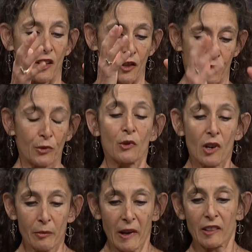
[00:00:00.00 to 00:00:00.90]
Through
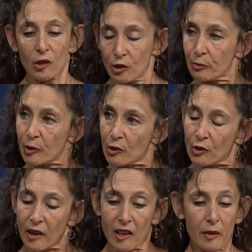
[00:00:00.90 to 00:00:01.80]
our Buy Local
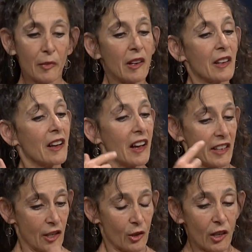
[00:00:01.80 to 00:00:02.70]
program, a
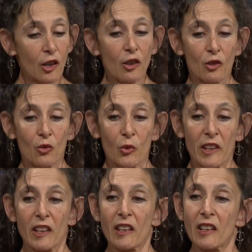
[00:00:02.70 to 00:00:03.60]
year ago,
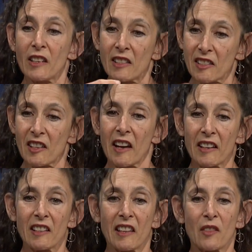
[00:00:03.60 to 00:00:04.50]
we
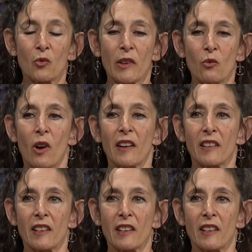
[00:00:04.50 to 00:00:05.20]
decided that we wanted